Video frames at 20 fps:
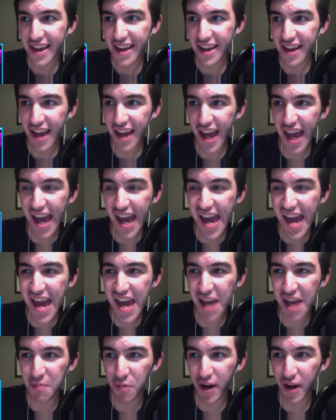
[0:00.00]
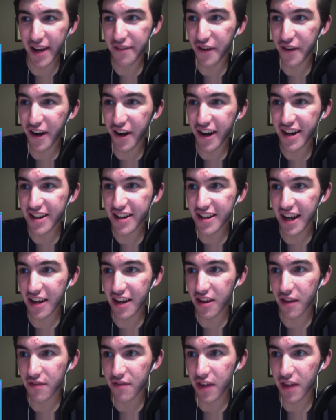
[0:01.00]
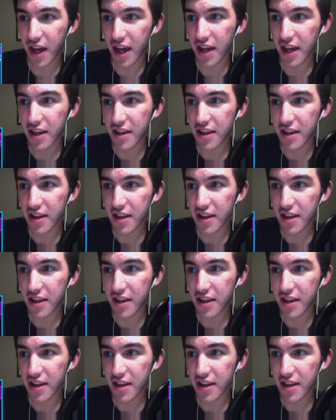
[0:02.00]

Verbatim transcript: Hey, Braveheart. Gotta love that.